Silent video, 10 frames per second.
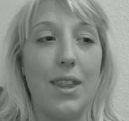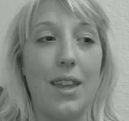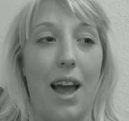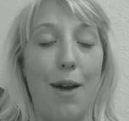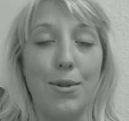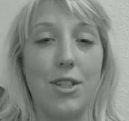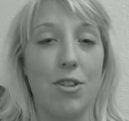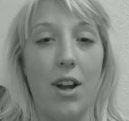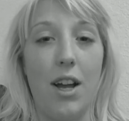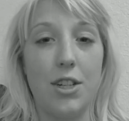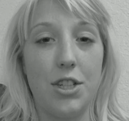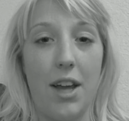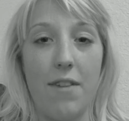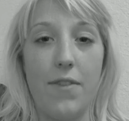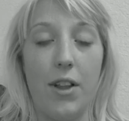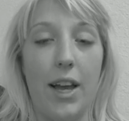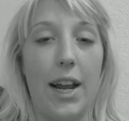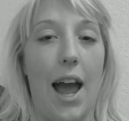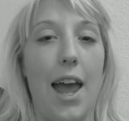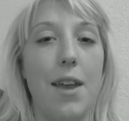I was crushed. I felt
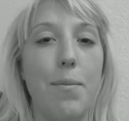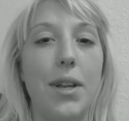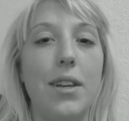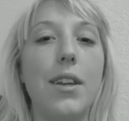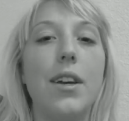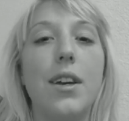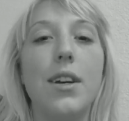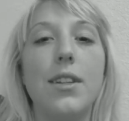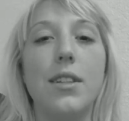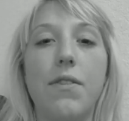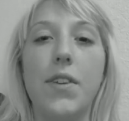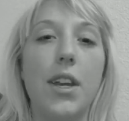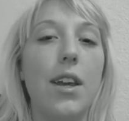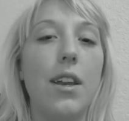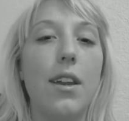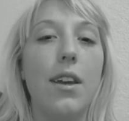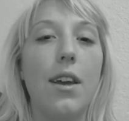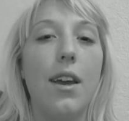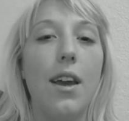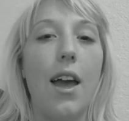like I had been defeated,
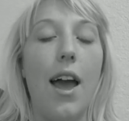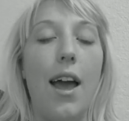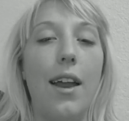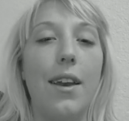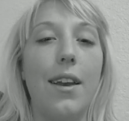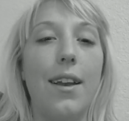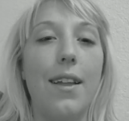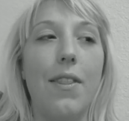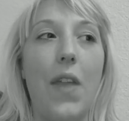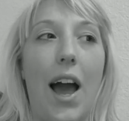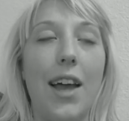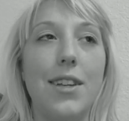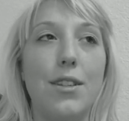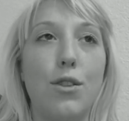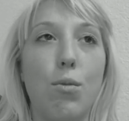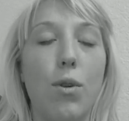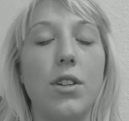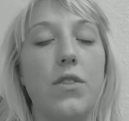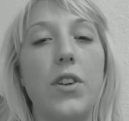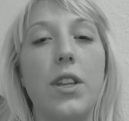and that is the
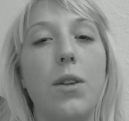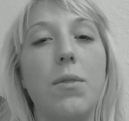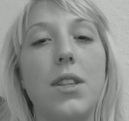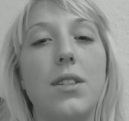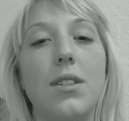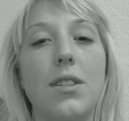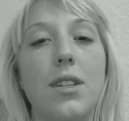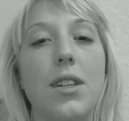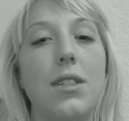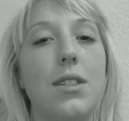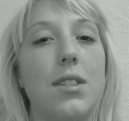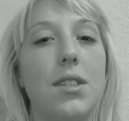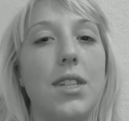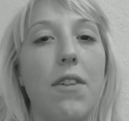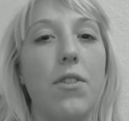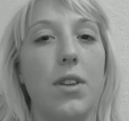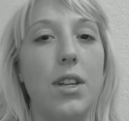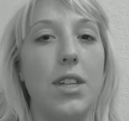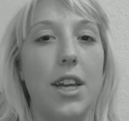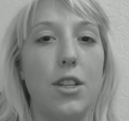worst feeling with this disease. Is it
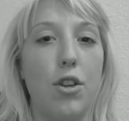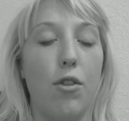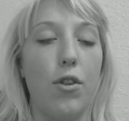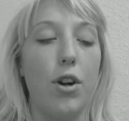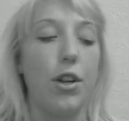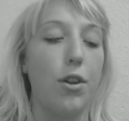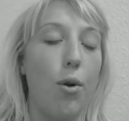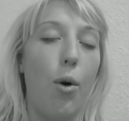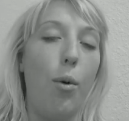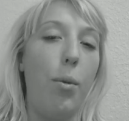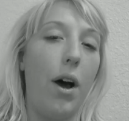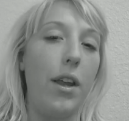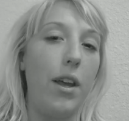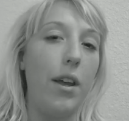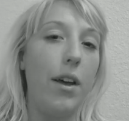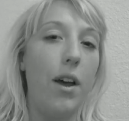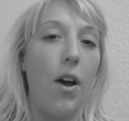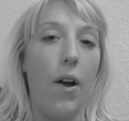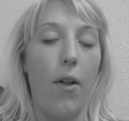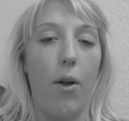definitely takes over your whole body
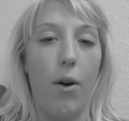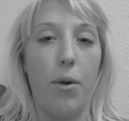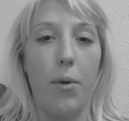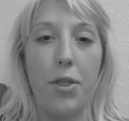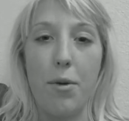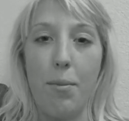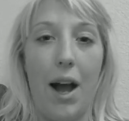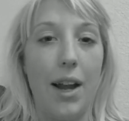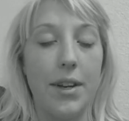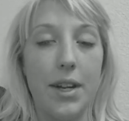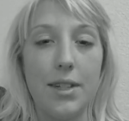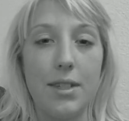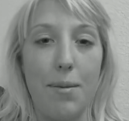along with your mind at some